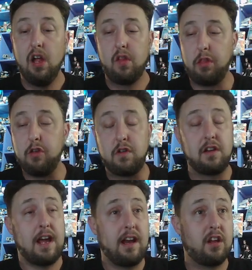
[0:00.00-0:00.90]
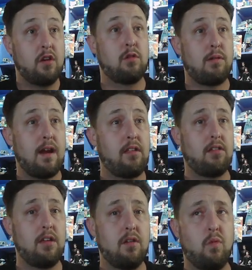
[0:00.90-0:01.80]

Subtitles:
So you can kind of go crazy